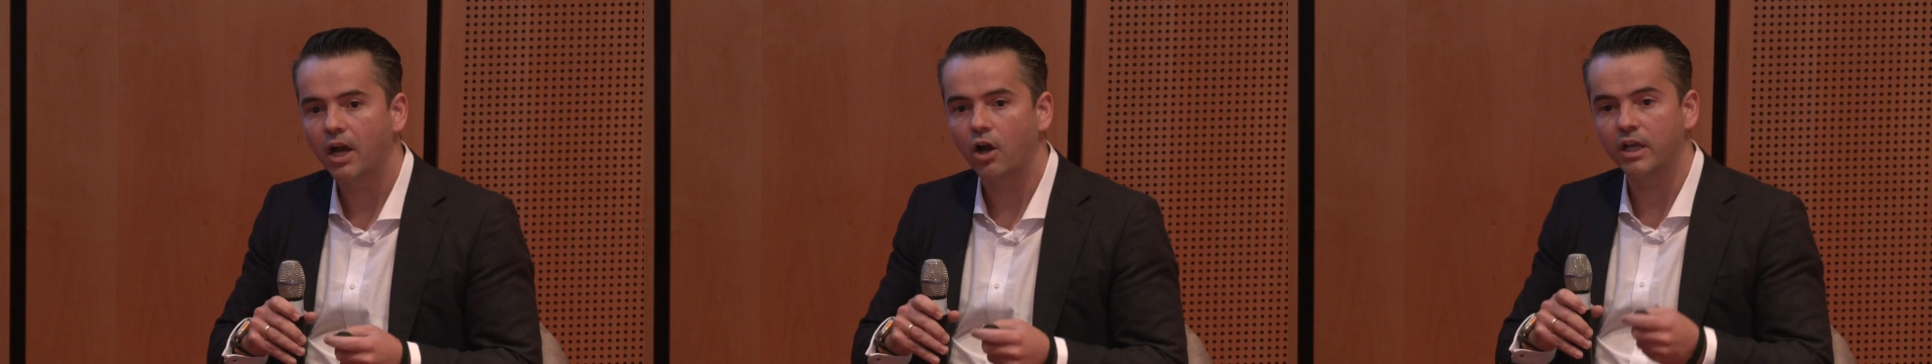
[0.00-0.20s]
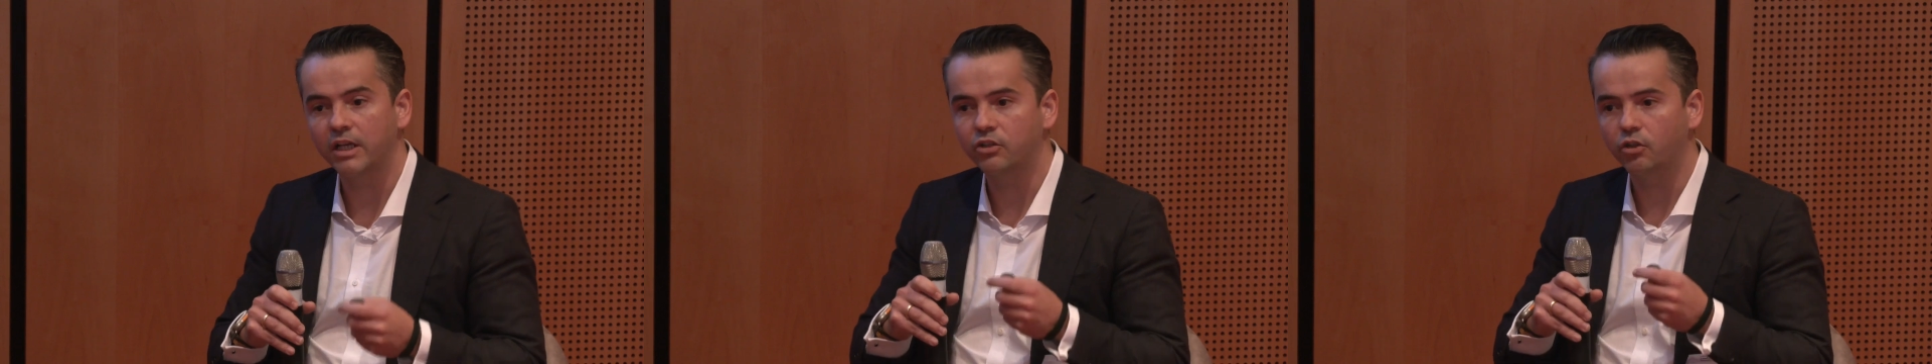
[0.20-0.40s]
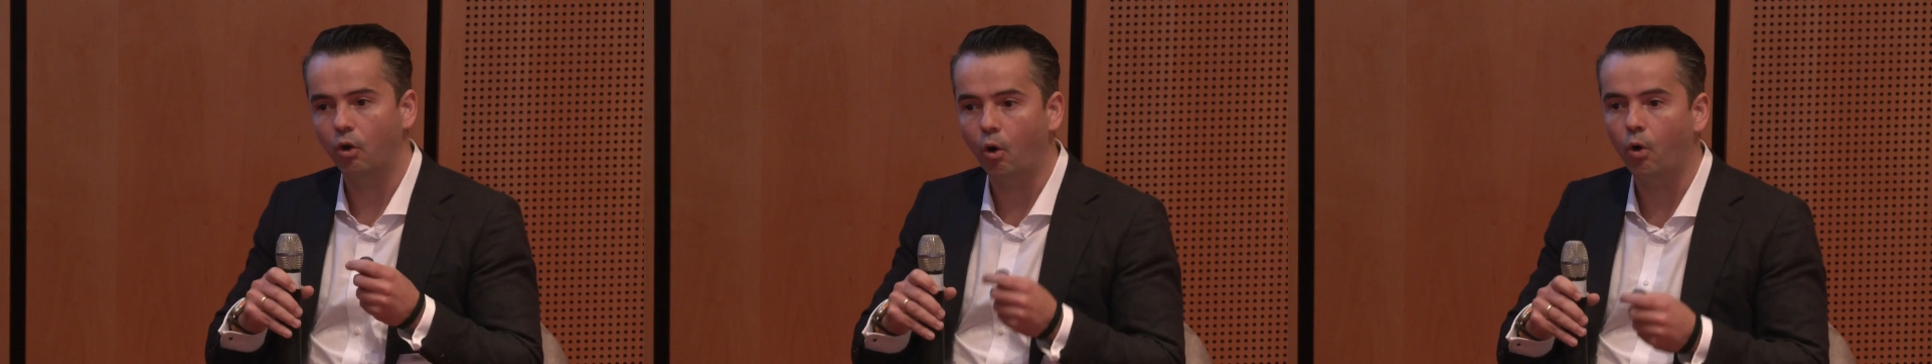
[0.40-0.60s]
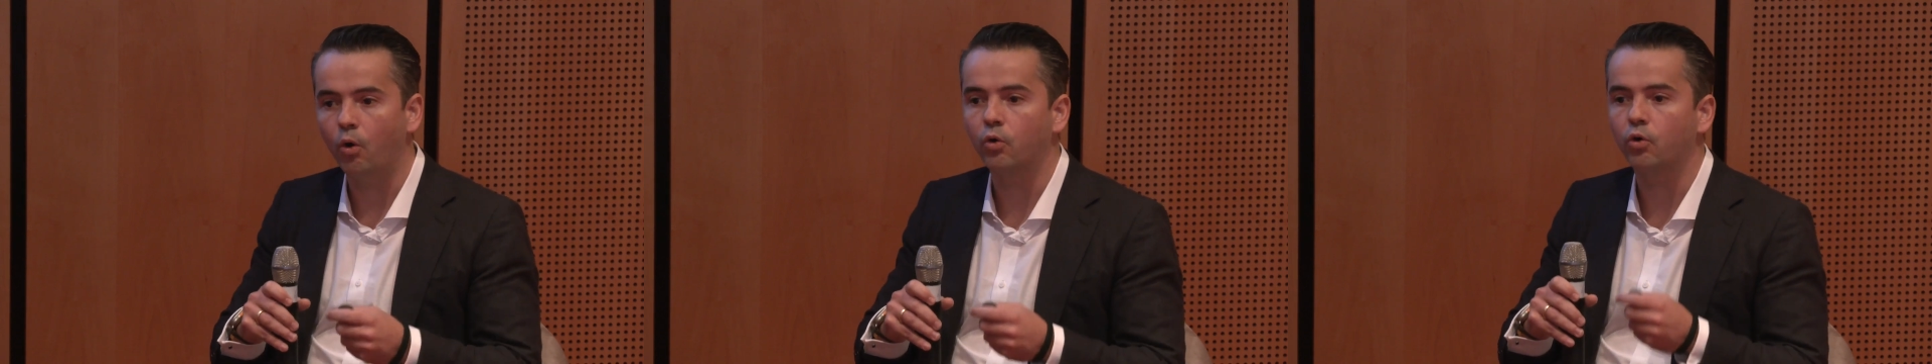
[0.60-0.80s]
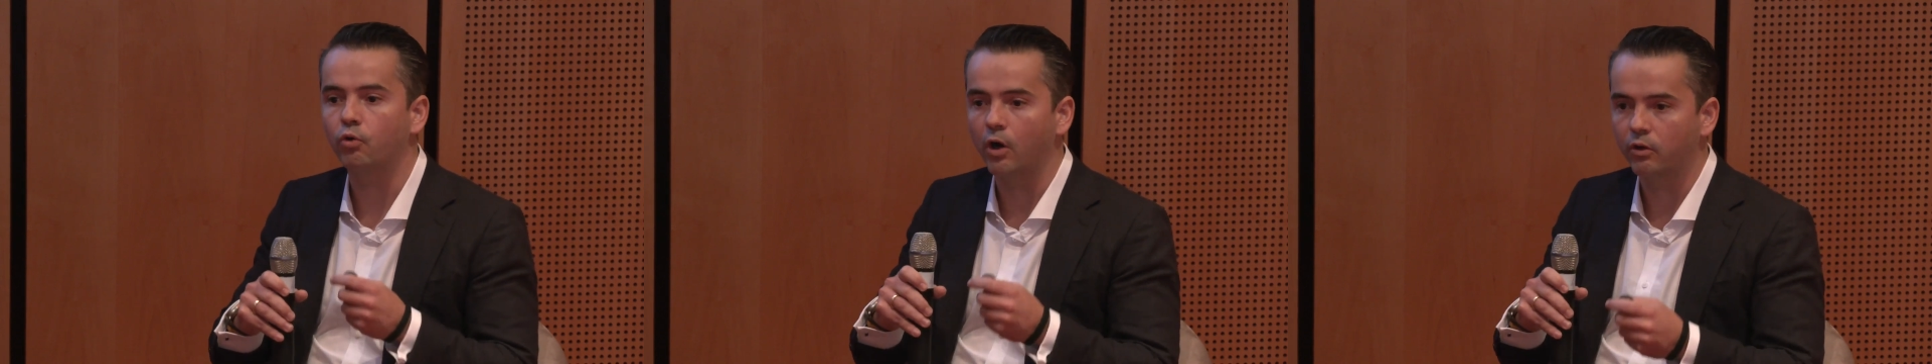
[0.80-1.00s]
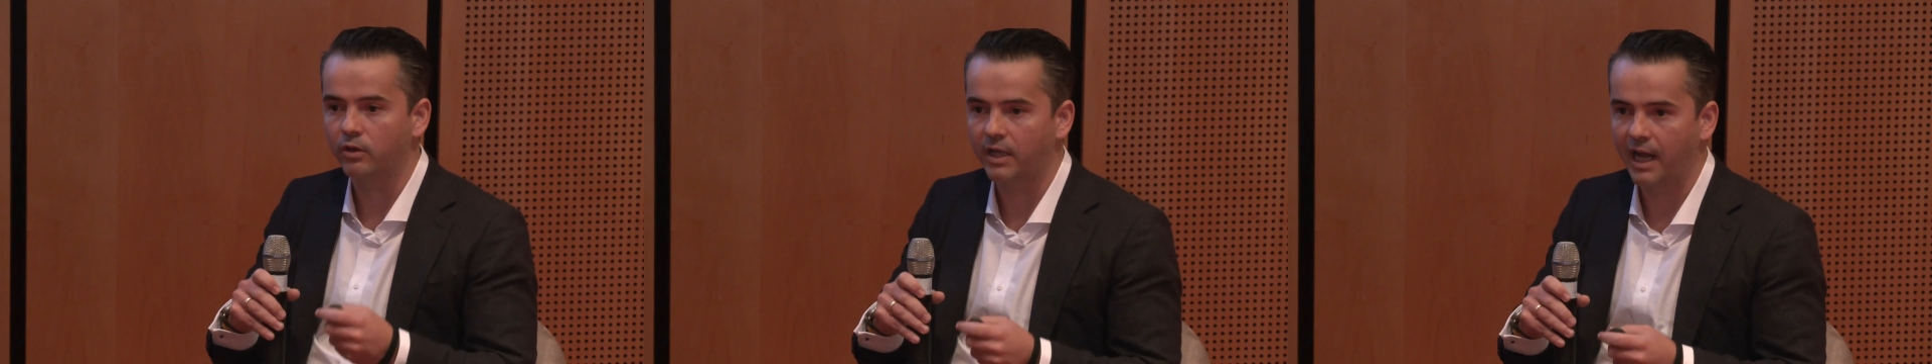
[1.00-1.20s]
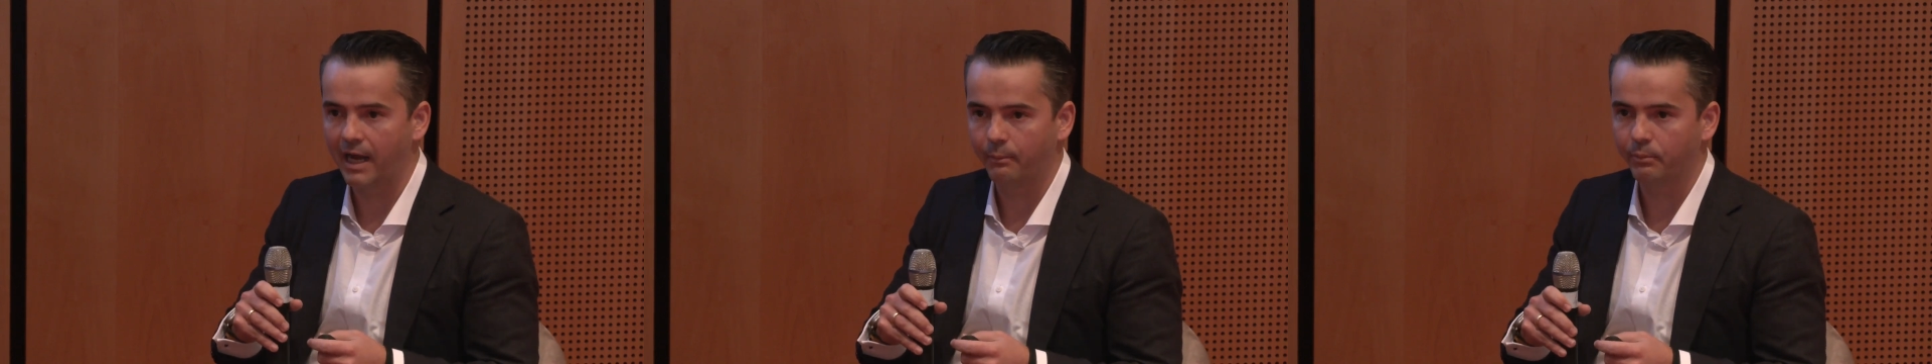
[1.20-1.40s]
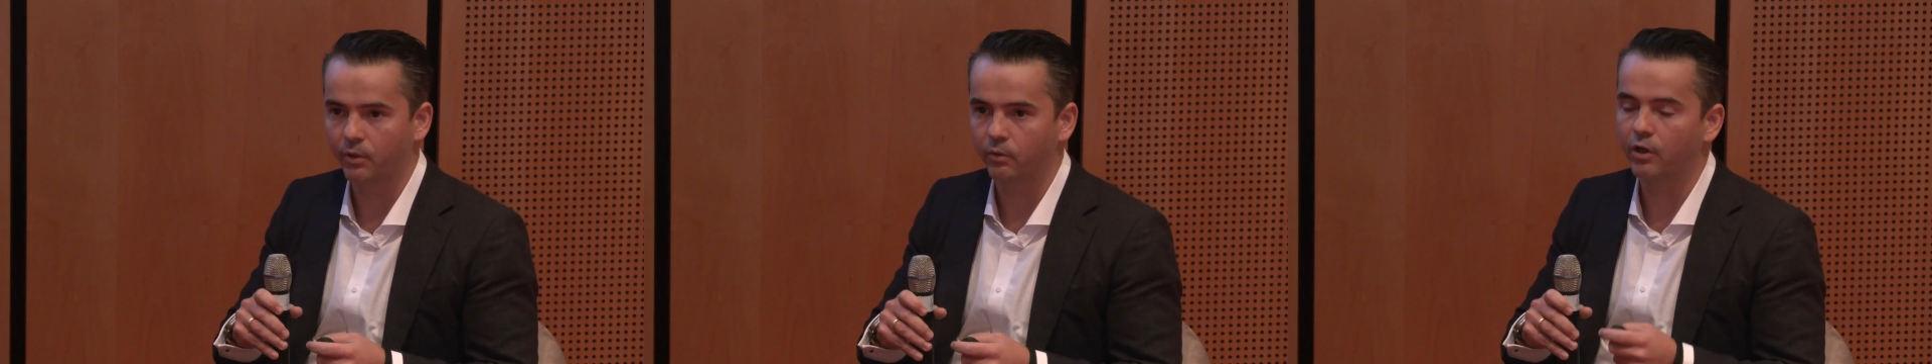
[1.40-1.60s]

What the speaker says: is all growth capital.